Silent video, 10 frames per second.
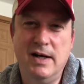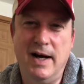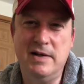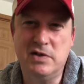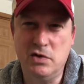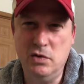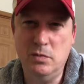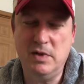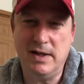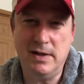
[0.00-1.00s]
I
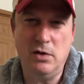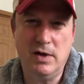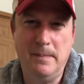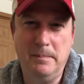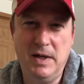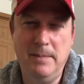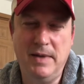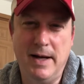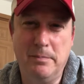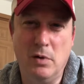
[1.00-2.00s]
assume that they'll
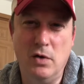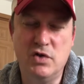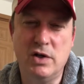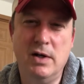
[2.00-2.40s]
keep that approach.